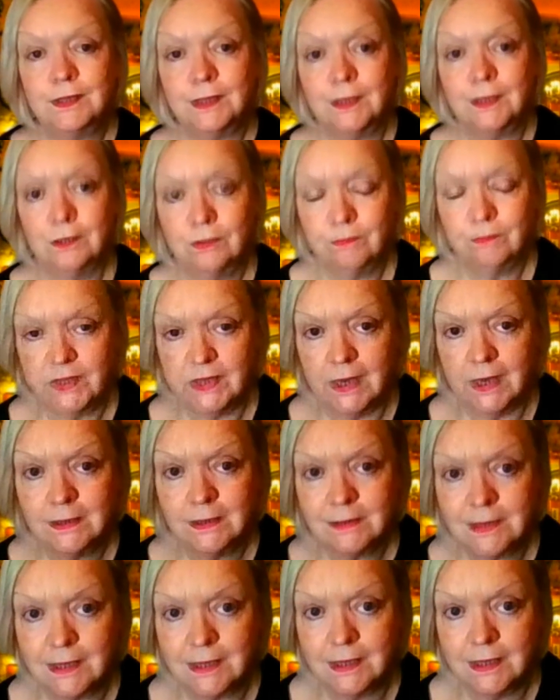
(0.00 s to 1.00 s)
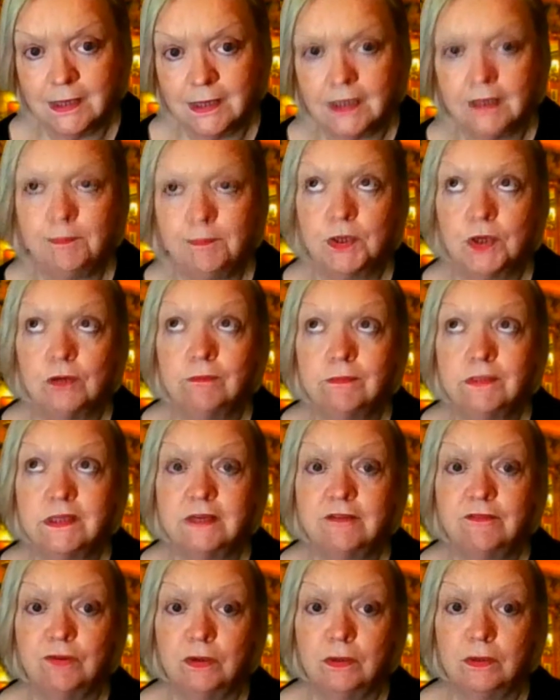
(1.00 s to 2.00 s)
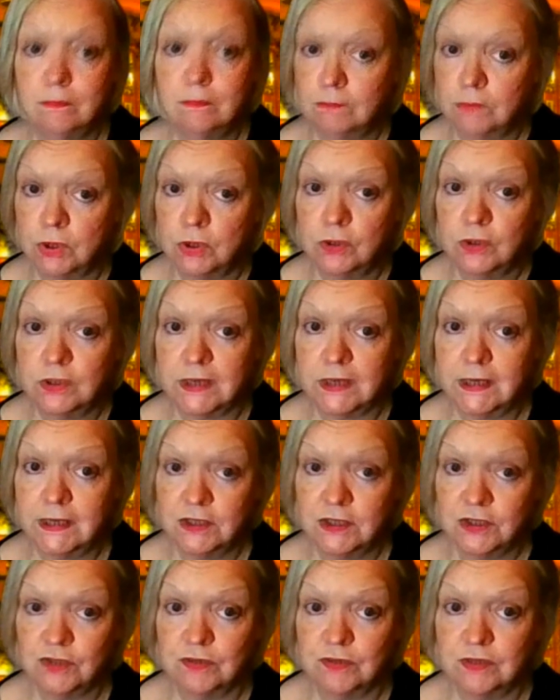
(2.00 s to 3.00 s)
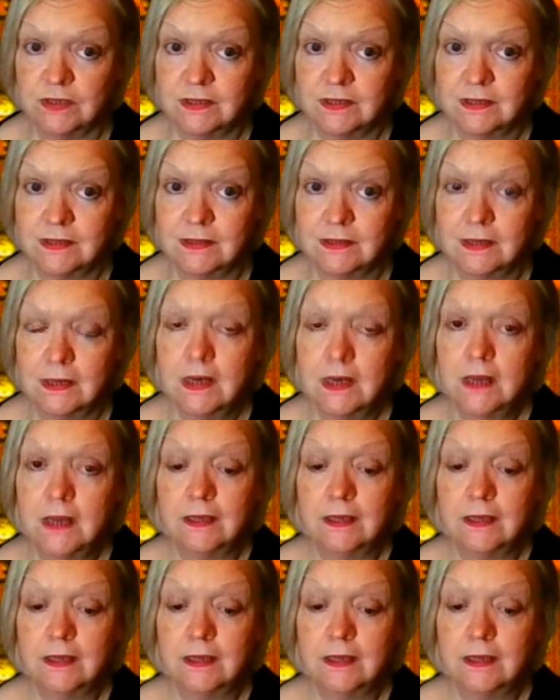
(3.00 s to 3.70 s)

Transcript: they up the ante and it becomes even more dangerous.